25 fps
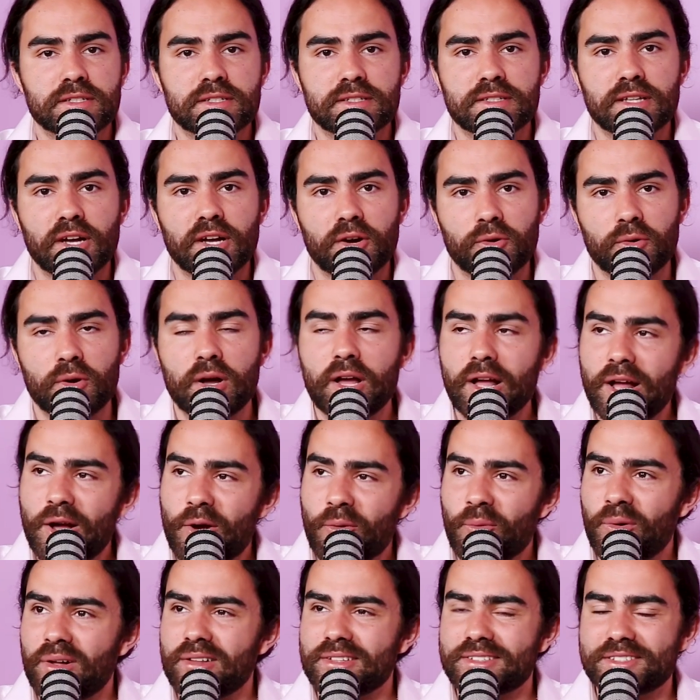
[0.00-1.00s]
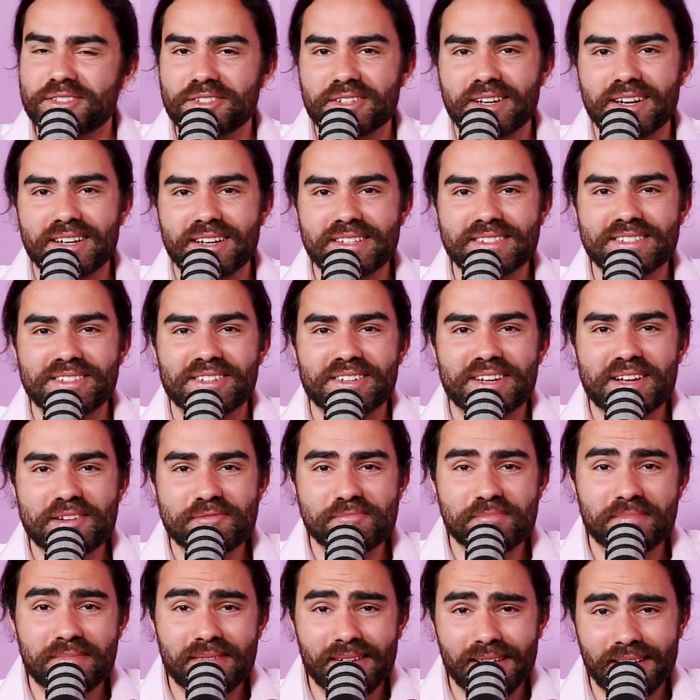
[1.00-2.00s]
just now, whilst you guys look
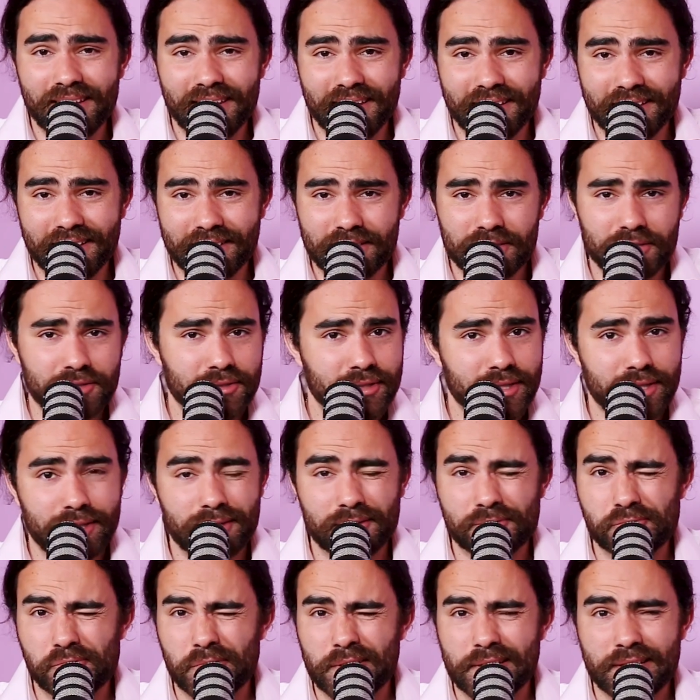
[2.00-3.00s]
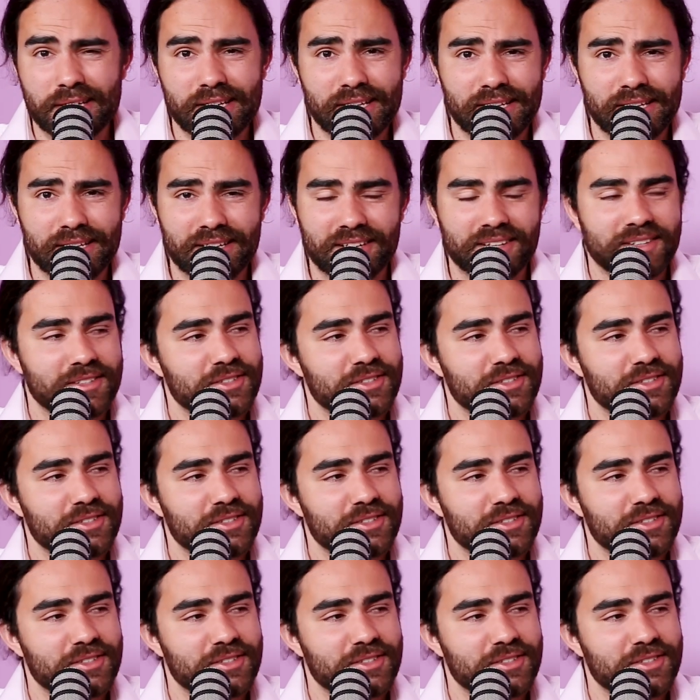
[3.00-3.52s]
at me doing winking.